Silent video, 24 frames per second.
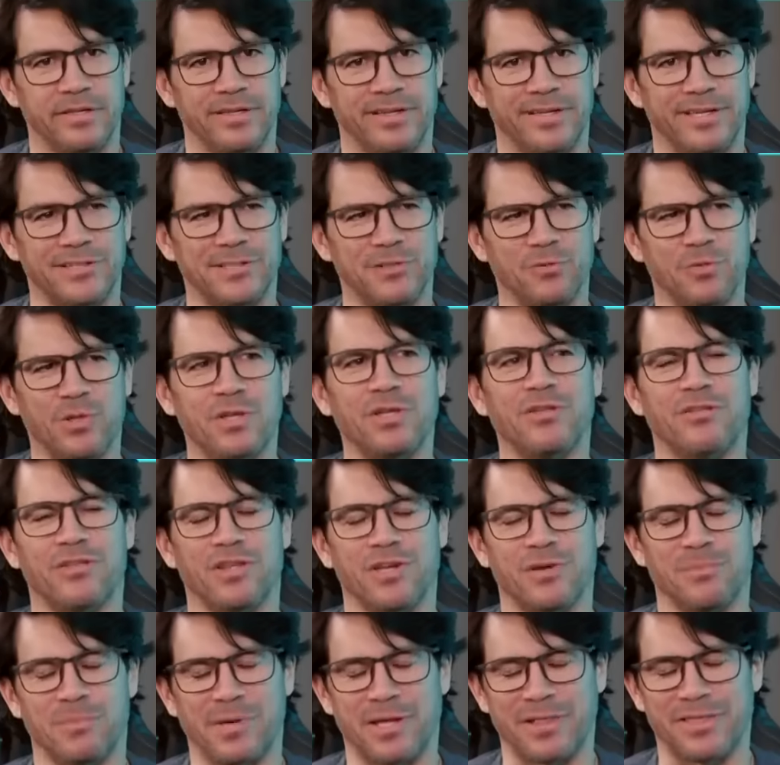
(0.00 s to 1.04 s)
And I said, what do you
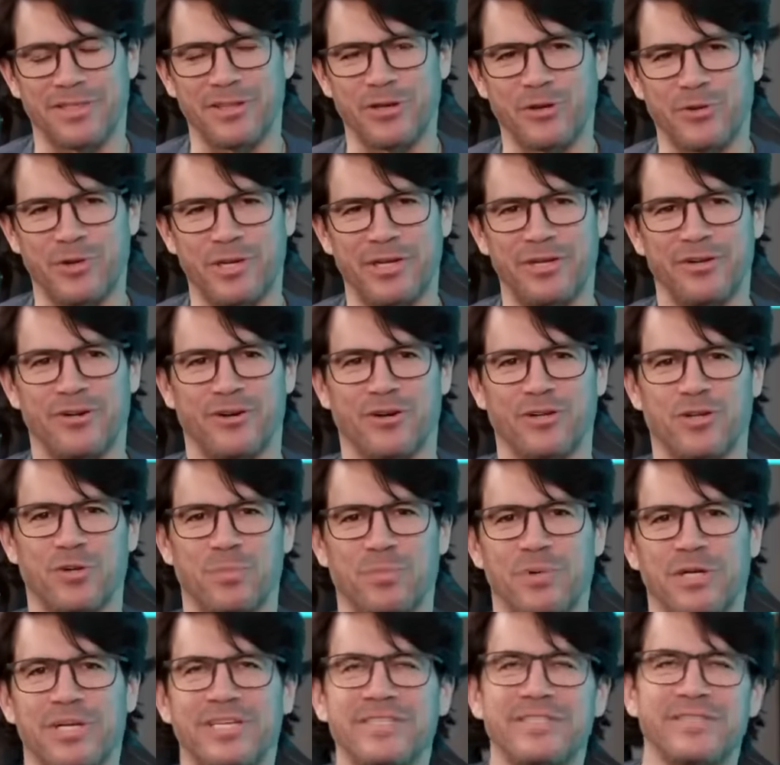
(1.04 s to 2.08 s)
think of my theory, Dr.
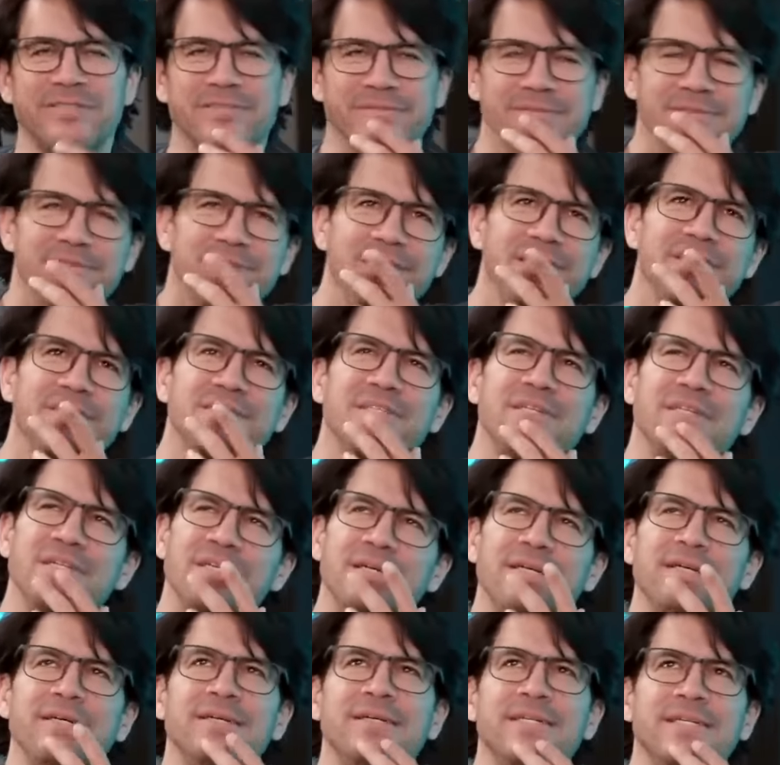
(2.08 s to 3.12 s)
Buss? He said,
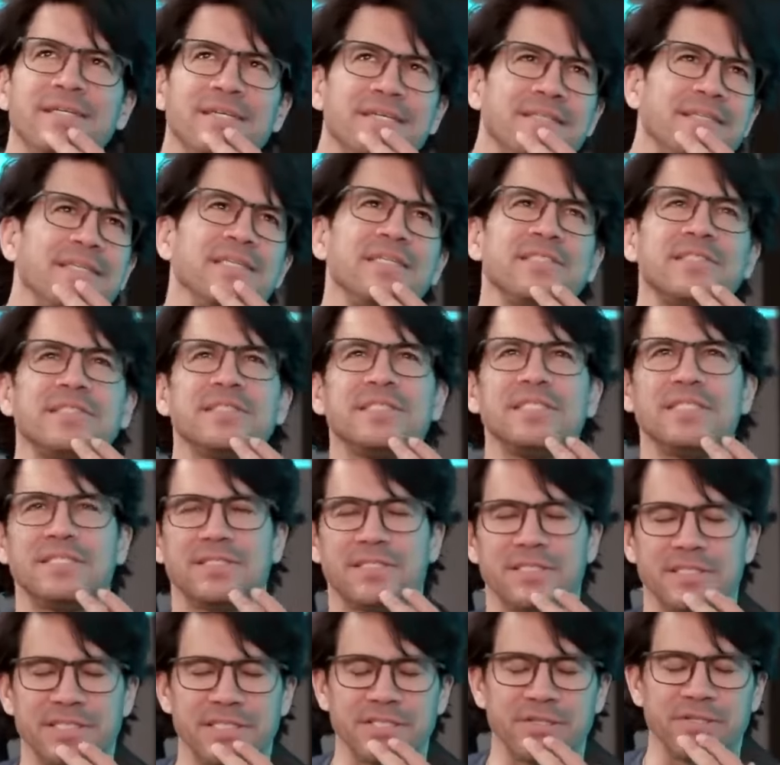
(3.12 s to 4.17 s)
I think it's a
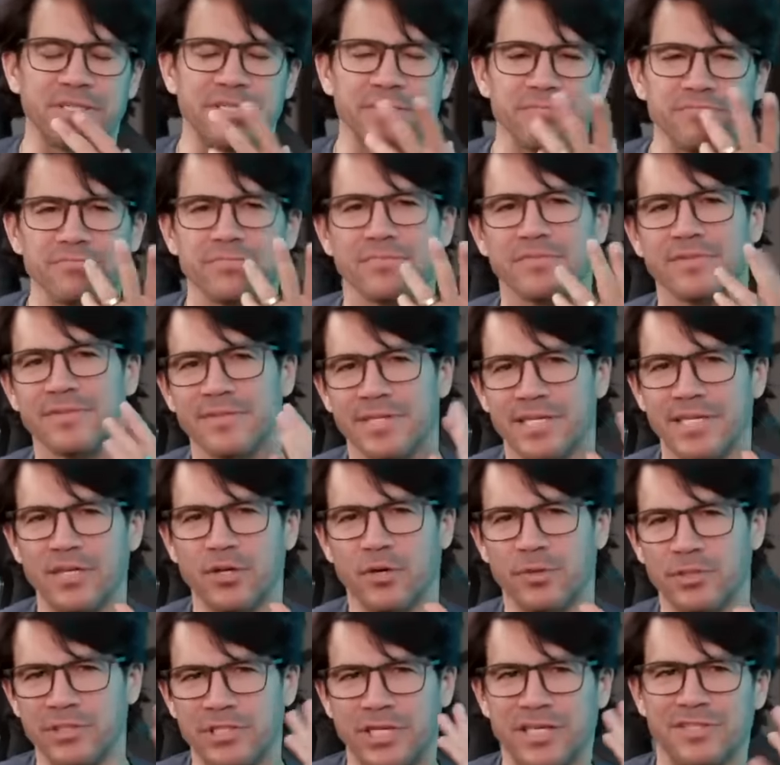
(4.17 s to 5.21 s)
decent theory. He
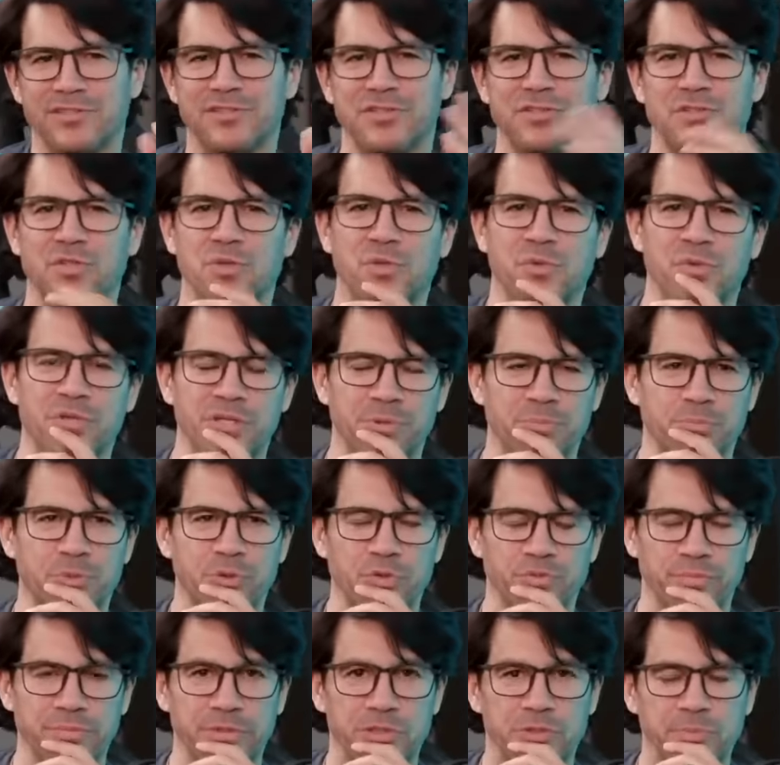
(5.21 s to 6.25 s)
always has his own
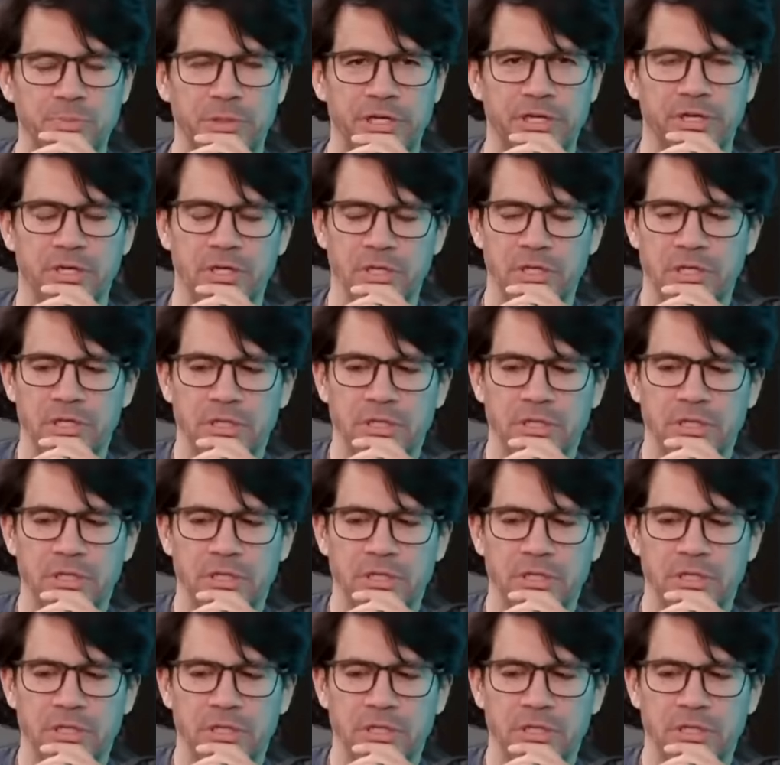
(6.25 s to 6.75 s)
improvements. But